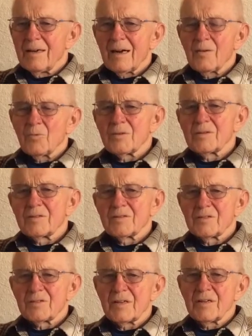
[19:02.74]
I would
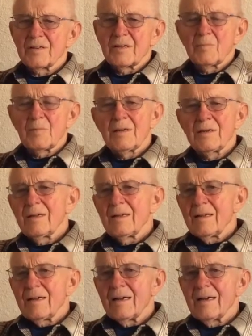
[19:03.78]
skin them
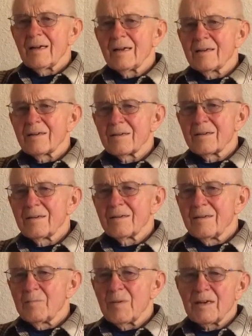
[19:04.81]
and
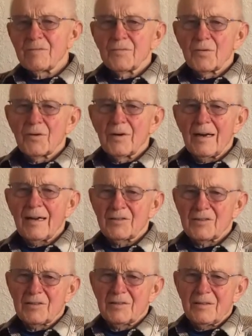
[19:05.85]
make fur
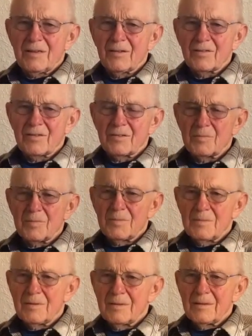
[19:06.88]
hats out of them,
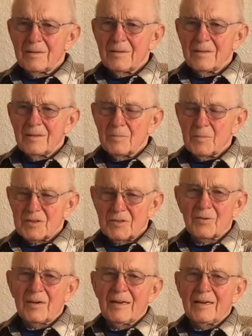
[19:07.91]
the
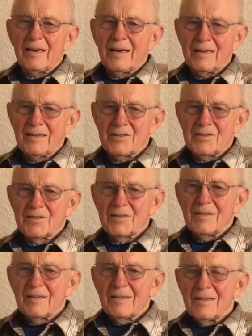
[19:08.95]
muskrat hides,
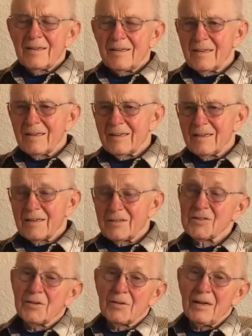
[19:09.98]
and I
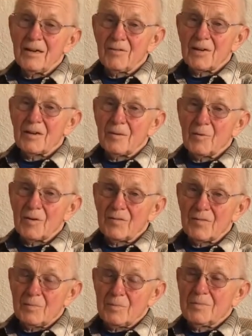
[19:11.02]
still have a couple of
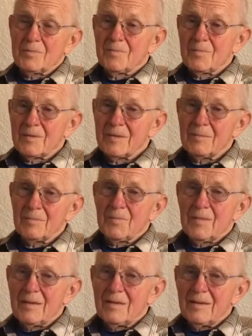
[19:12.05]
them. Yeah.
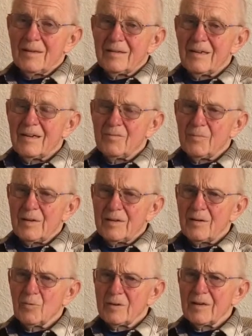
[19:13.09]

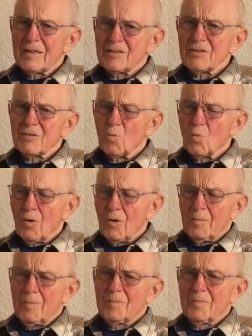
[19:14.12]
They were nice and warm.